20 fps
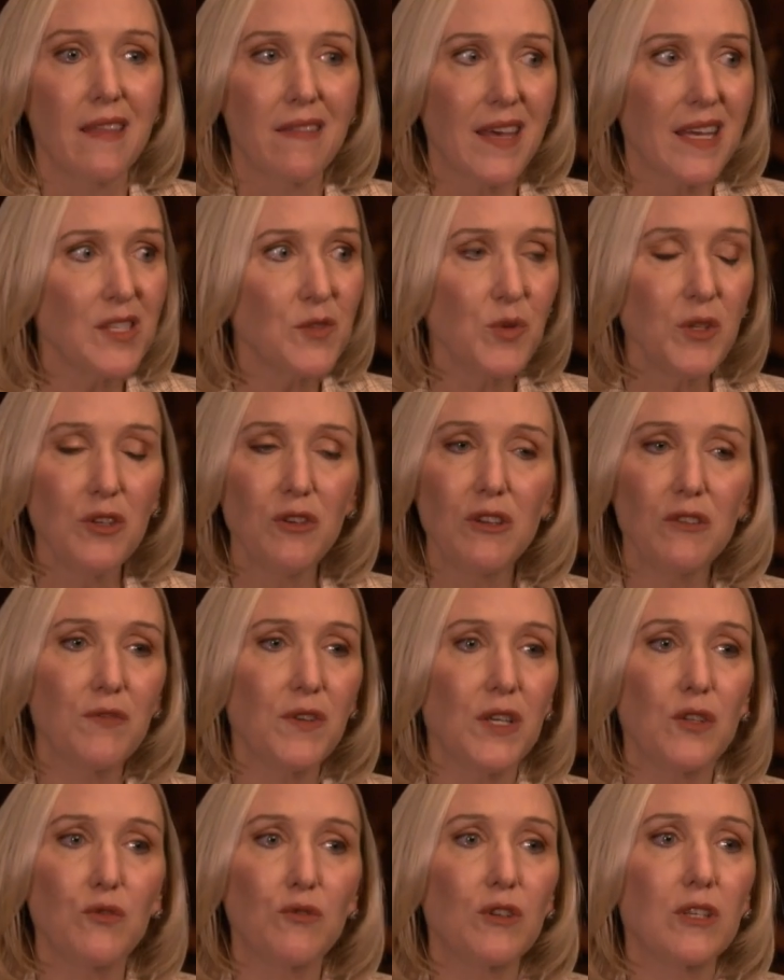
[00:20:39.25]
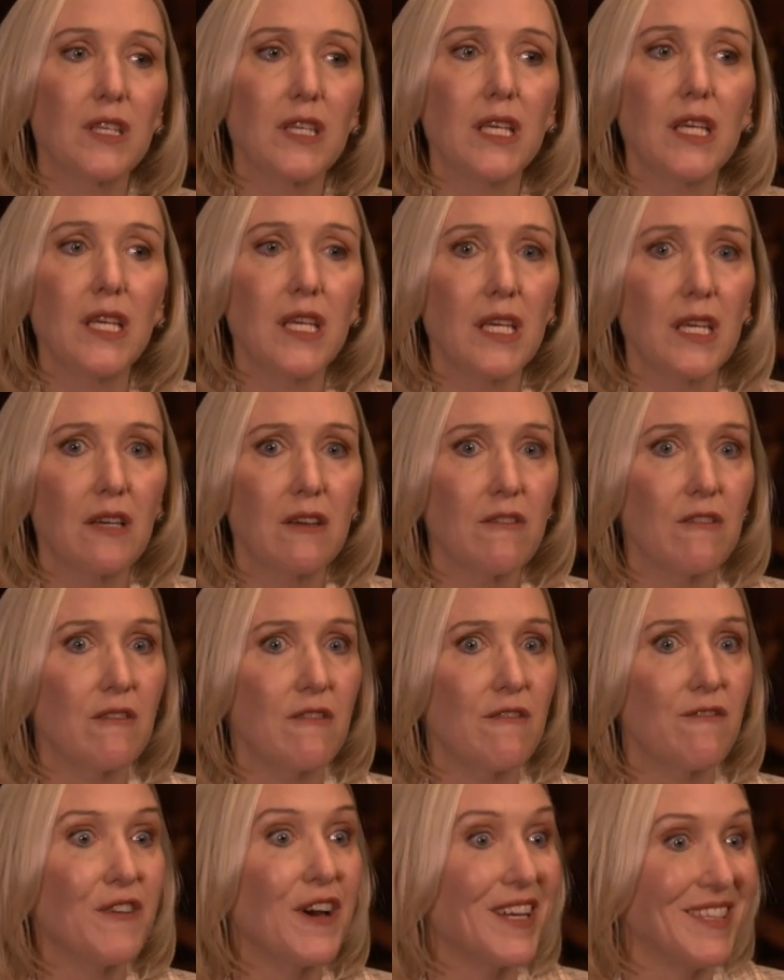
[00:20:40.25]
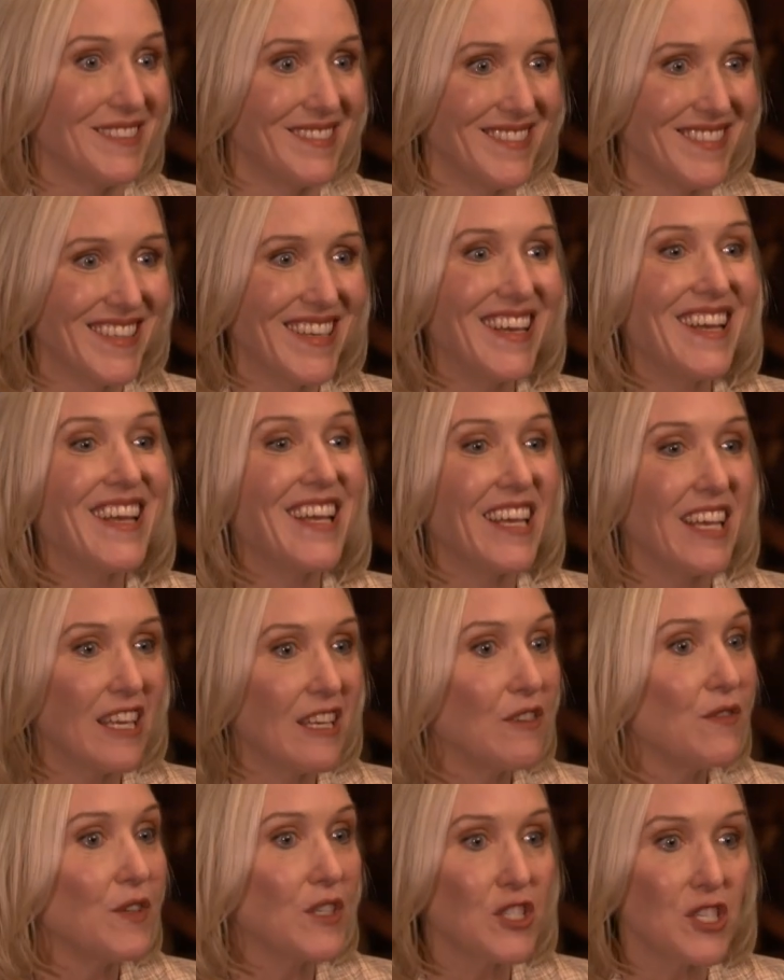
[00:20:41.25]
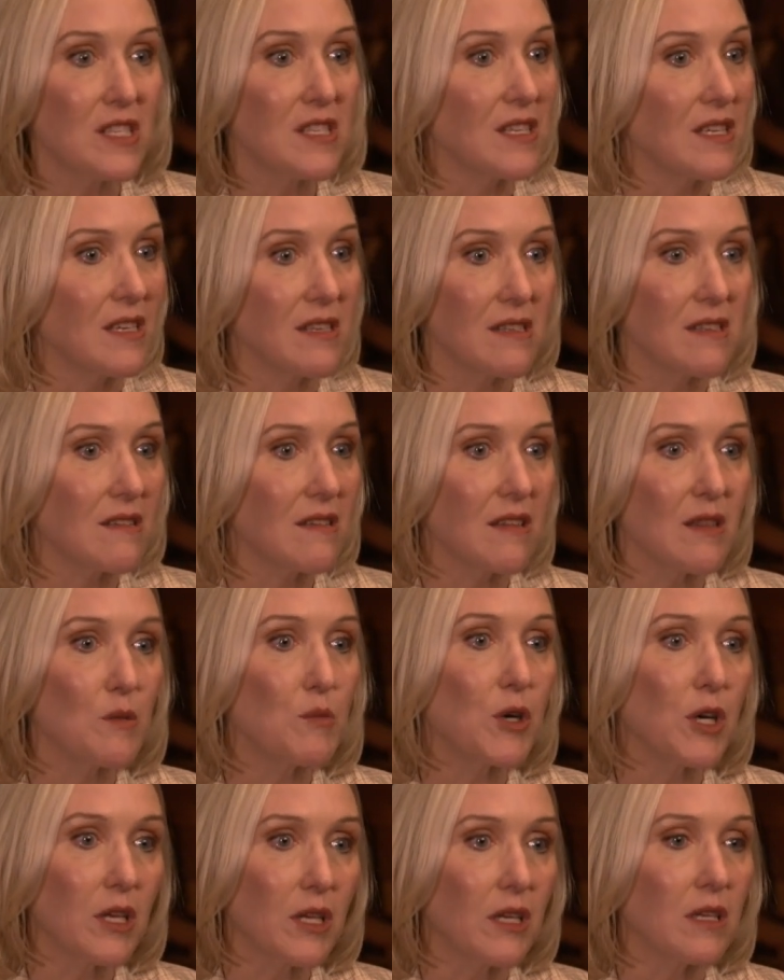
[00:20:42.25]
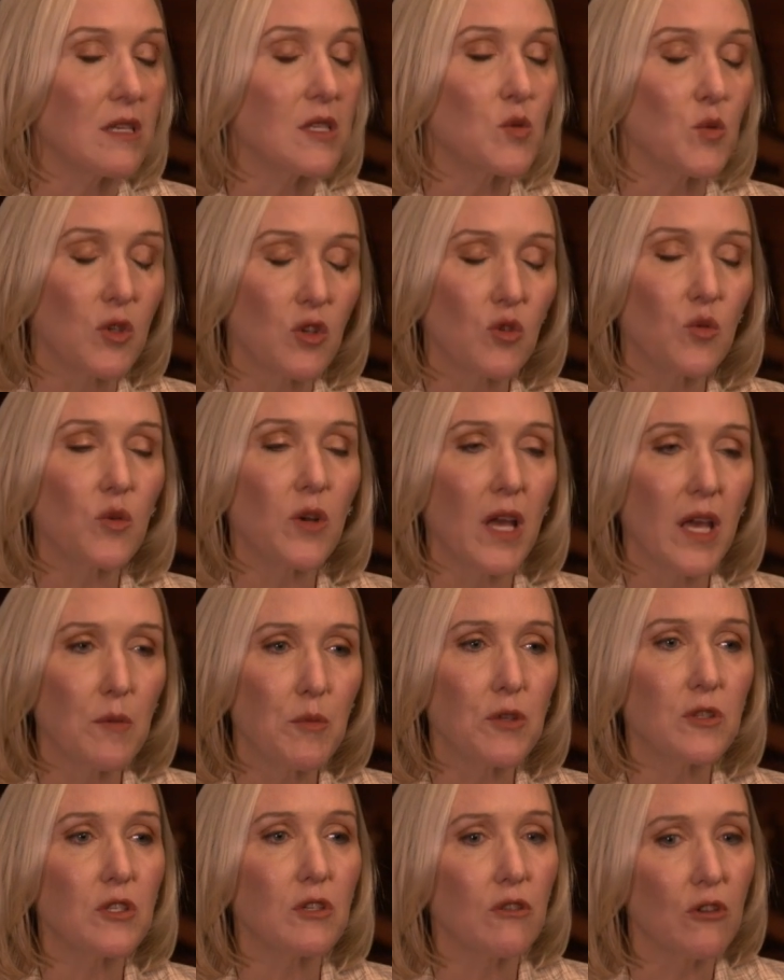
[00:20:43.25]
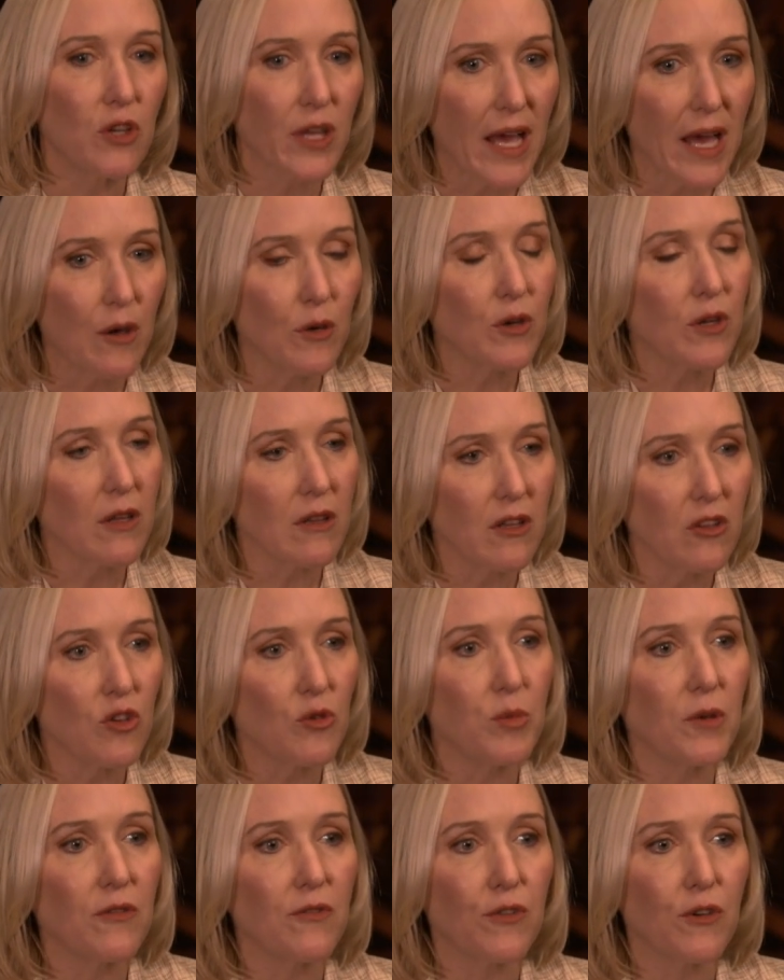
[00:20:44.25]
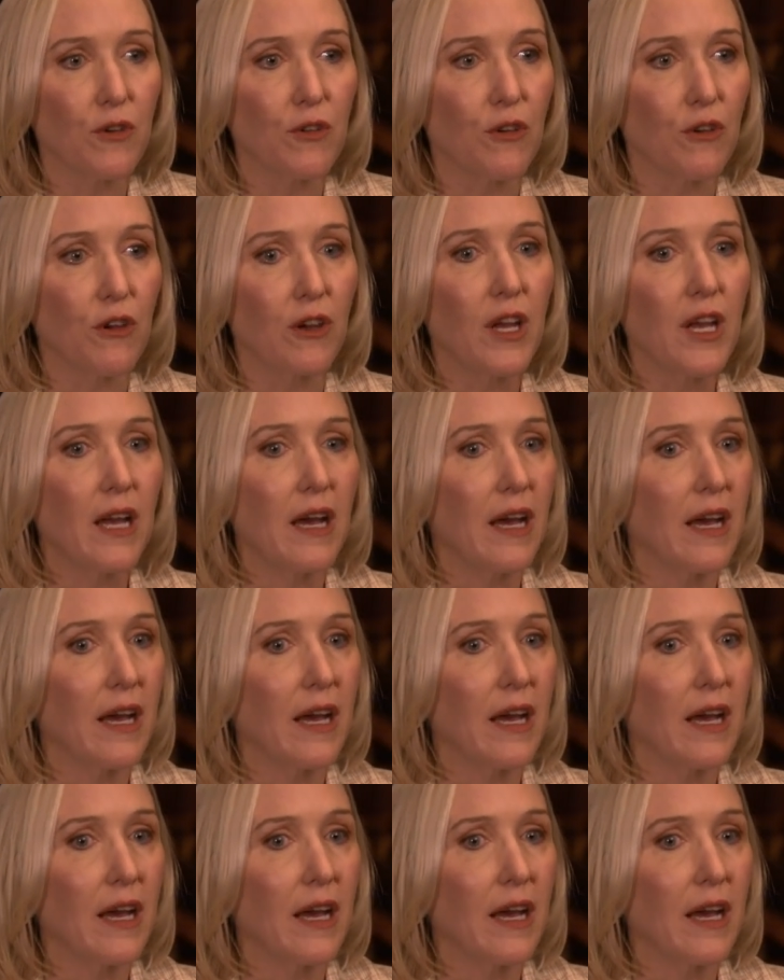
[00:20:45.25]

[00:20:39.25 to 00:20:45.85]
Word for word: That's when you can find really fun inefficiencies in the market is when you're able to look out a little bit further.